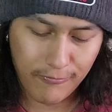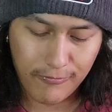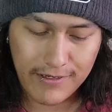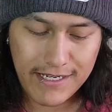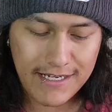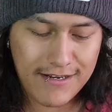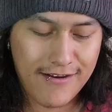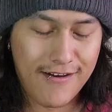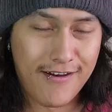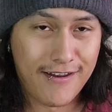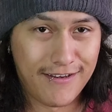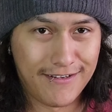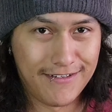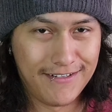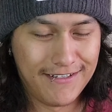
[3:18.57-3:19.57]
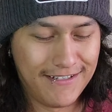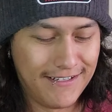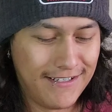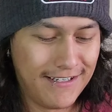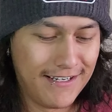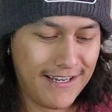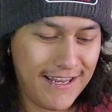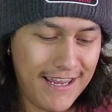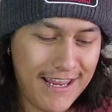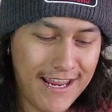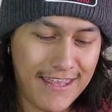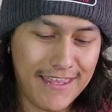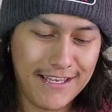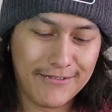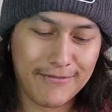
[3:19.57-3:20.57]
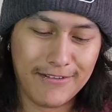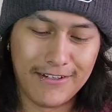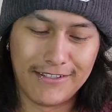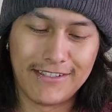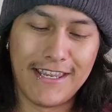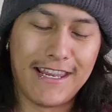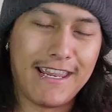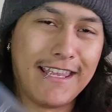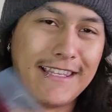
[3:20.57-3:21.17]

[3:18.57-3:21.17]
Recon. And this one looks like